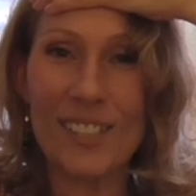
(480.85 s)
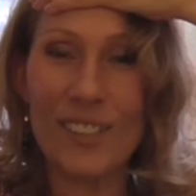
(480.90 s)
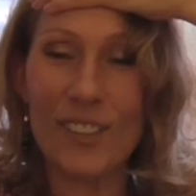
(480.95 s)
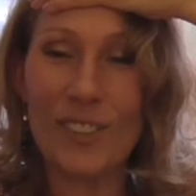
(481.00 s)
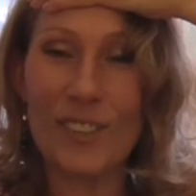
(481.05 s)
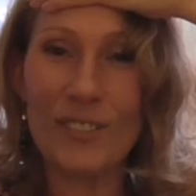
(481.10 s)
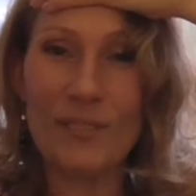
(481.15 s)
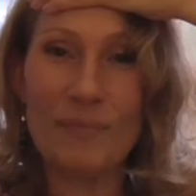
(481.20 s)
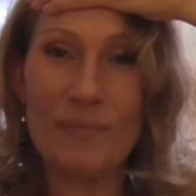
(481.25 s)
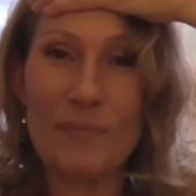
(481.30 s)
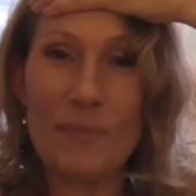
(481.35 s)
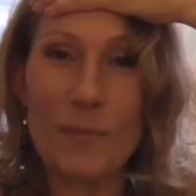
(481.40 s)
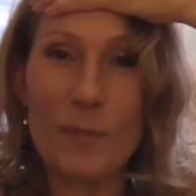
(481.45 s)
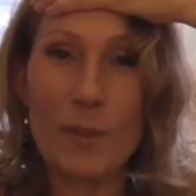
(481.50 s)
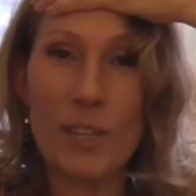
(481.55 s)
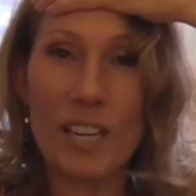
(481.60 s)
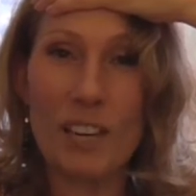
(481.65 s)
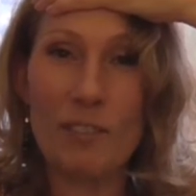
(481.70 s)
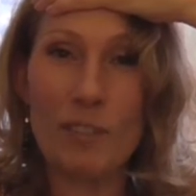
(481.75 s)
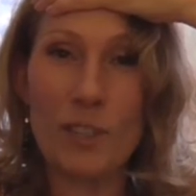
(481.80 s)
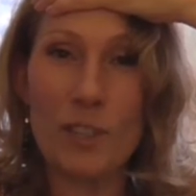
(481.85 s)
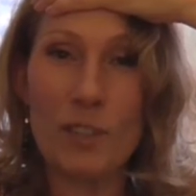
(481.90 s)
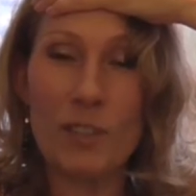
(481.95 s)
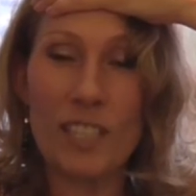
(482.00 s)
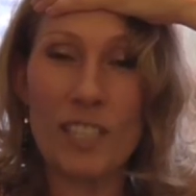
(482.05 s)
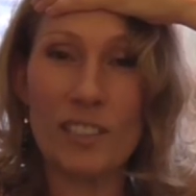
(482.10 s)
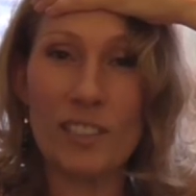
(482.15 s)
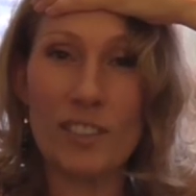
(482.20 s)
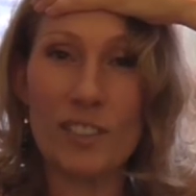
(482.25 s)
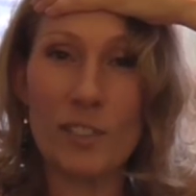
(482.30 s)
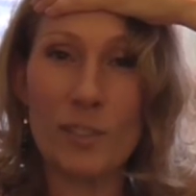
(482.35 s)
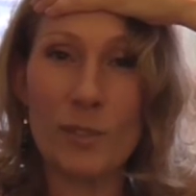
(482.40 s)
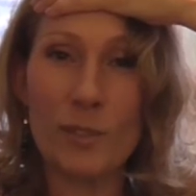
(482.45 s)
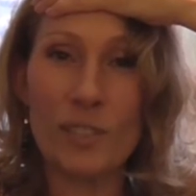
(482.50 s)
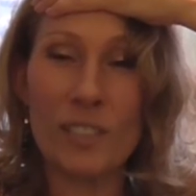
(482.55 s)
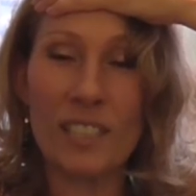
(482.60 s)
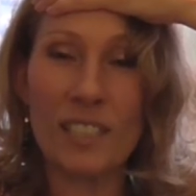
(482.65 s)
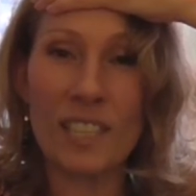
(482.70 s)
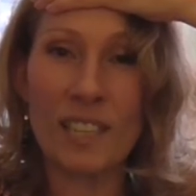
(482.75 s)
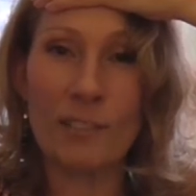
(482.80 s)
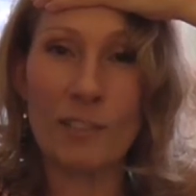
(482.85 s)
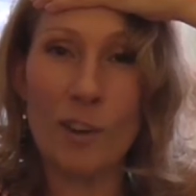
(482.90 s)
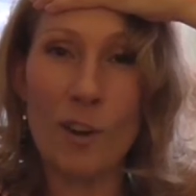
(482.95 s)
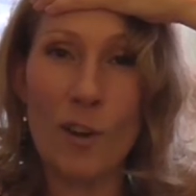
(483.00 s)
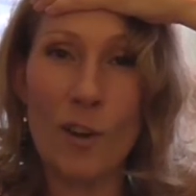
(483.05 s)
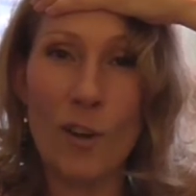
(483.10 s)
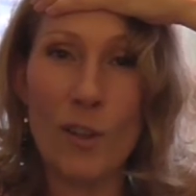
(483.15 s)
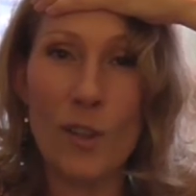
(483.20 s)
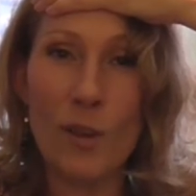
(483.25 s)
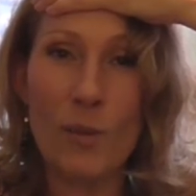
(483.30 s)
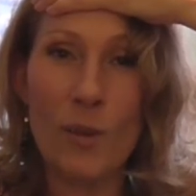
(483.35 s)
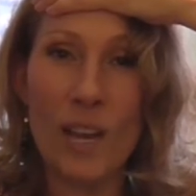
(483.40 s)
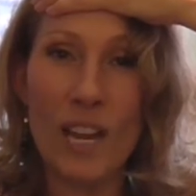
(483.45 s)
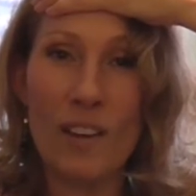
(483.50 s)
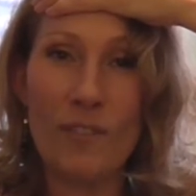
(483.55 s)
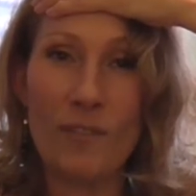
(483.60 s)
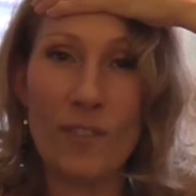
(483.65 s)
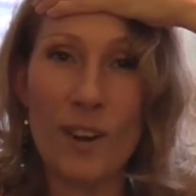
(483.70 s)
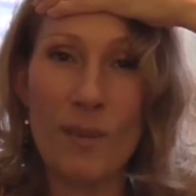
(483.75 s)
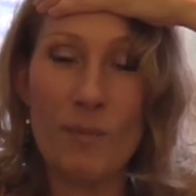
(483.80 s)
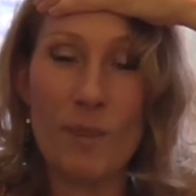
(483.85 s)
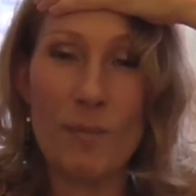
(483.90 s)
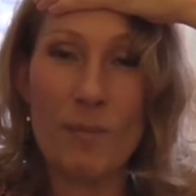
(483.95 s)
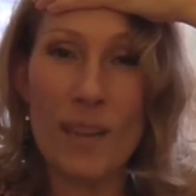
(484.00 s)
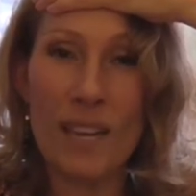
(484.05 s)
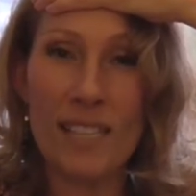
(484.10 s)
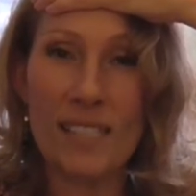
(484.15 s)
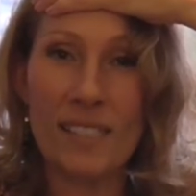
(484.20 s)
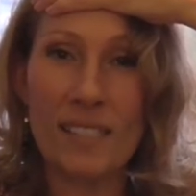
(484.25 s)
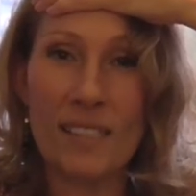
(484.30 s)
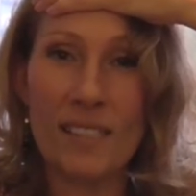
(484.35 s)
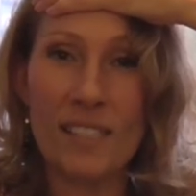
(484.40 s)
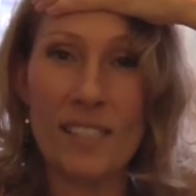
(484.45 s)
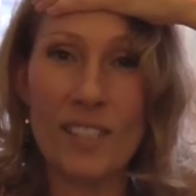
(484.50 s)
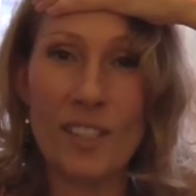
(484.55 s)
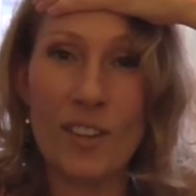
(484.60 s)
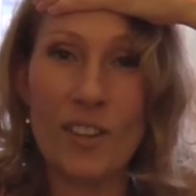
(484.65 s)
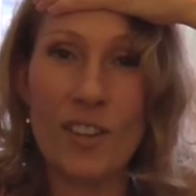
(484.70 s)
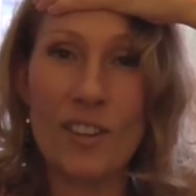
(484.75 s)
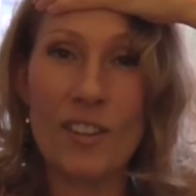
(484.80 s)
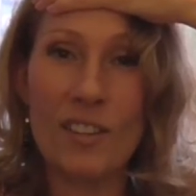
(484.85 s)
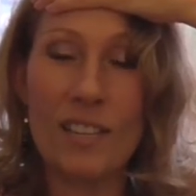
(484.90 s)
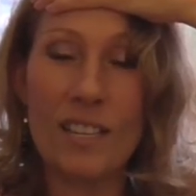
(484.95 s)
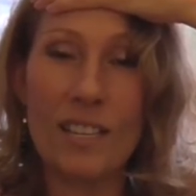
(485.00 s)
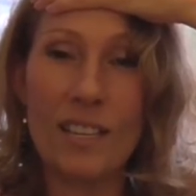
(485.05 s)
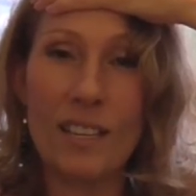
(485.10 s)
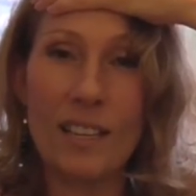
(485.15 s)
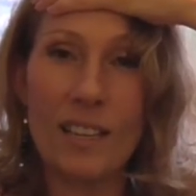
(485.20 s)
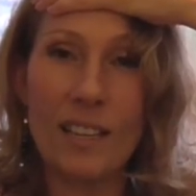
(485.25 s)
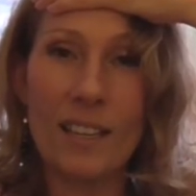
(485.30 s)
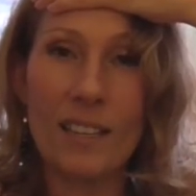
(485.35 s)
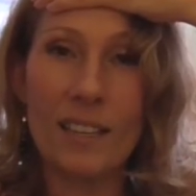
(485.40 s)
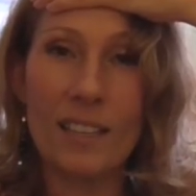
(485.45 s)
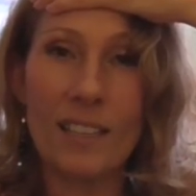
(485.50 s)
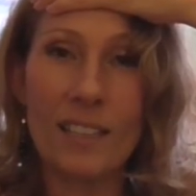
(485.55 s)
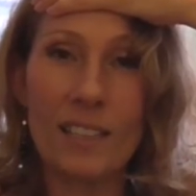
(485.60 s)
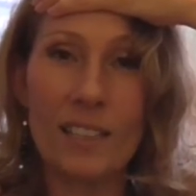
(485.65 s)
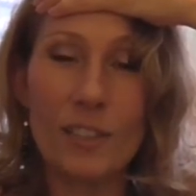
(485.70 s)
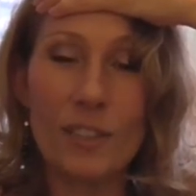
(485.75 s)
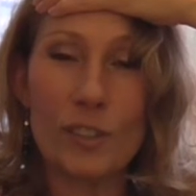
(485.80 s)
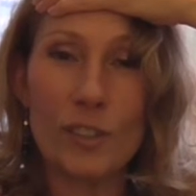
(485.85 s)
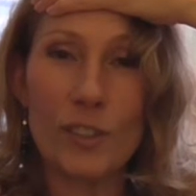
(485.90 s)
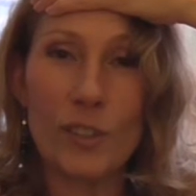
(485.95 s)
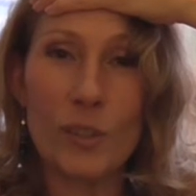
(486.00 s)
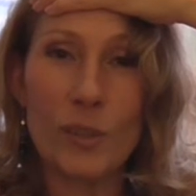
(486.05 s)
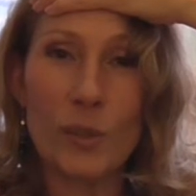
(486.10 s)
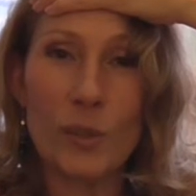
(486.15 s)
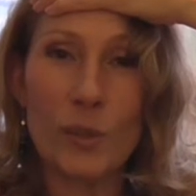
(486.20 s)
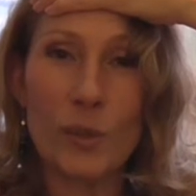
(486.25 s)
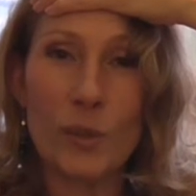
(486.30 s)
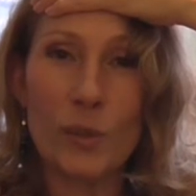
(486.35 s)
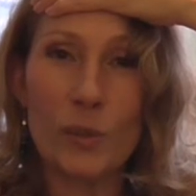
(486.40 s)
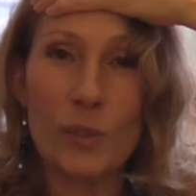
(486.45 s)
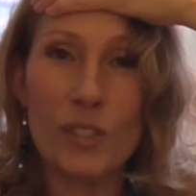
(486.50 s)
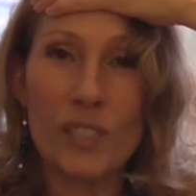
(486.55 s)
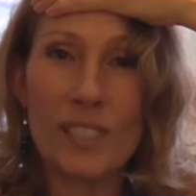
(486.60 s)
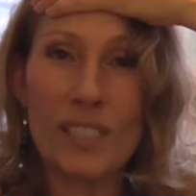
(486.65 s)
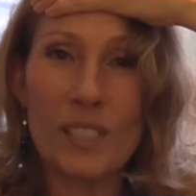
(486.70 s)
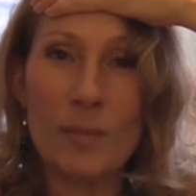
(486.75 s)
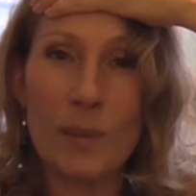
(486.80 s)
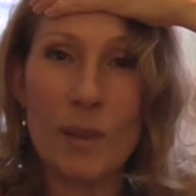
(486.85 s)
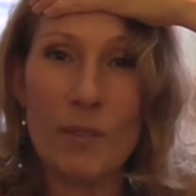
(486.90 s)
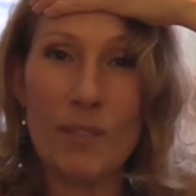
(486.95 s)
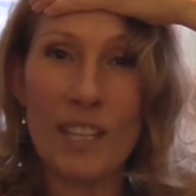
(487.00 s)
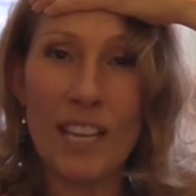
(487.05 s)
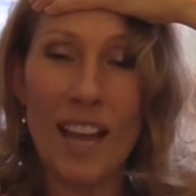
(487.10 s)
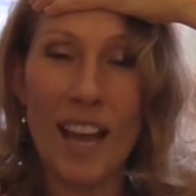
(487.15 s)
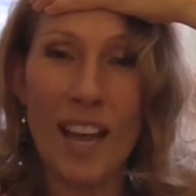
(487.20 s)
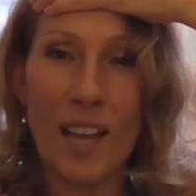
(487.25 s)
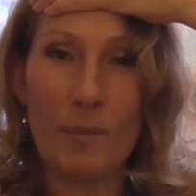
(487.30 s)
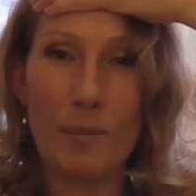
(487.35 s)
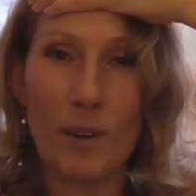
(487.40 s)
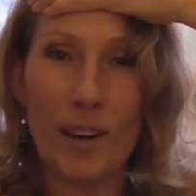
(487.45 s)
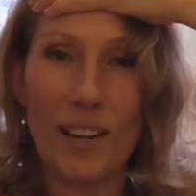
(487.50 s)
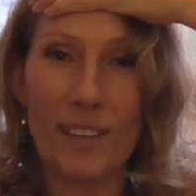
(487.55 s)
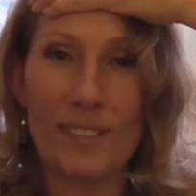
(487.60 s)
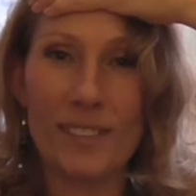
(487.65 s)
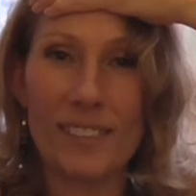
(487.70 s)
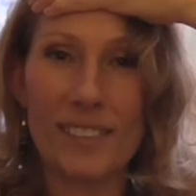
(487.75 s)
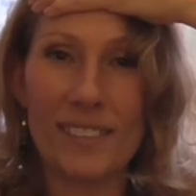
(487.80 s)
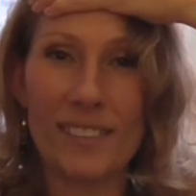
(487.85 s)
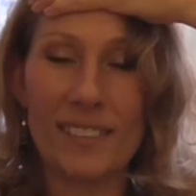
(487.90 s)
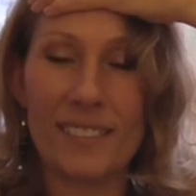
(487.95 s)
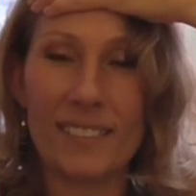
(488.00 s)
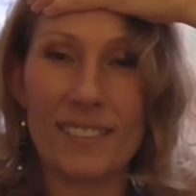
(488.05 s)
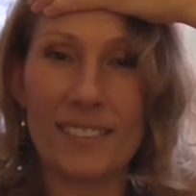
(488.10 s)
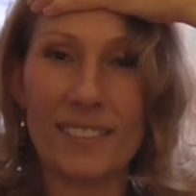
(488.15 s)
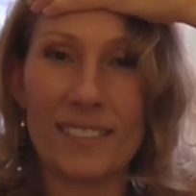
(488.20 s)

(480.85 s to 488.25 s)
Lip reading: so whatever you need to do to cover all the way from the base of the skull to just above the eyebrows.